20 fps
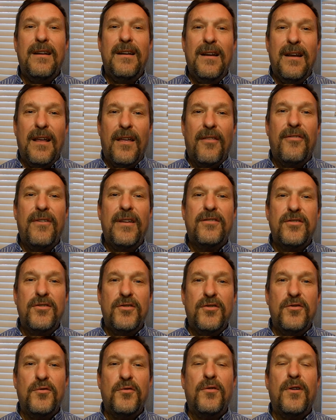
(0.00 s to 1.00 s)
nothing to
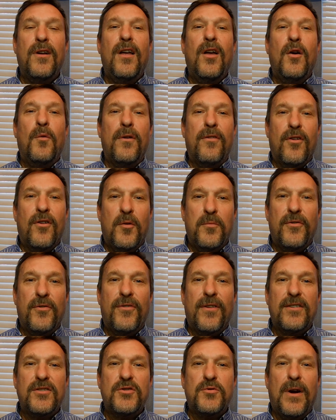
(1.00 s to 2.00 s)
do with
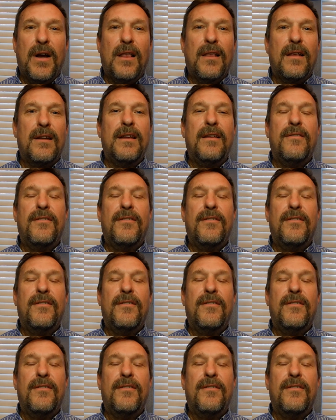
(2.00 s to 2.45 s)
homosexuality.